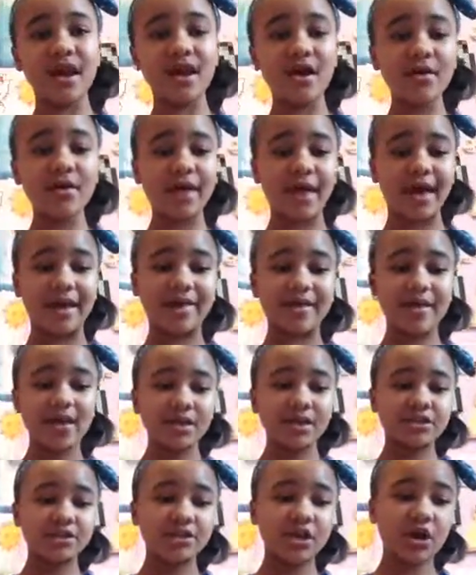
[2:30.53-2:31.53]
Okay,
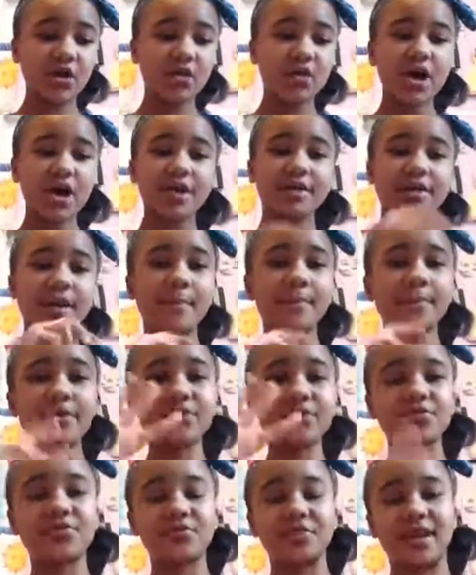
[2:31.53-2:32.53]
so
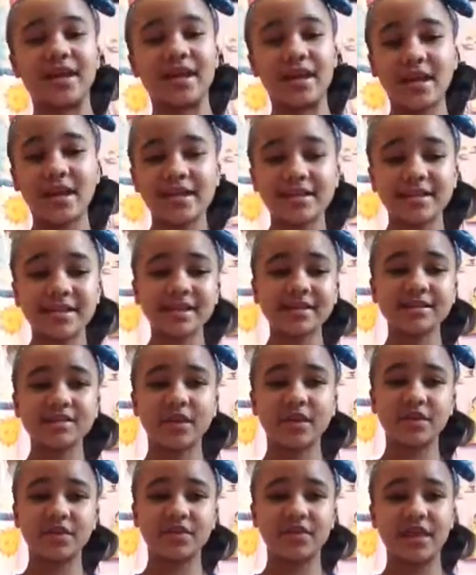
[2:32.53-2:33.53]
number 3, these
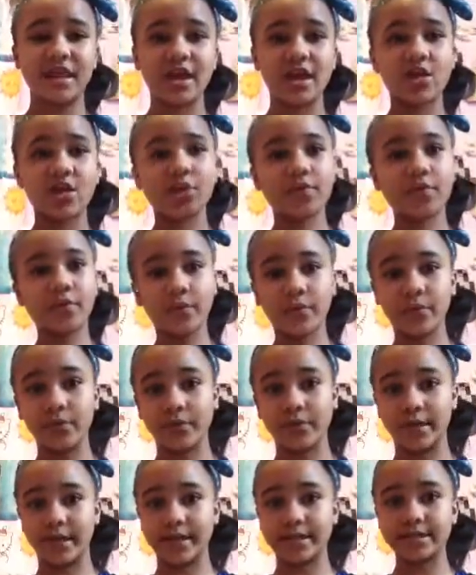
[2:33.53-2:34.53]
are the
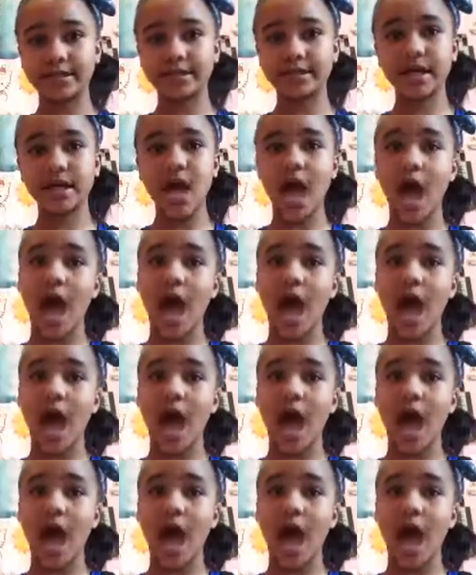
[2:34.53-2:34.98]
cool kids.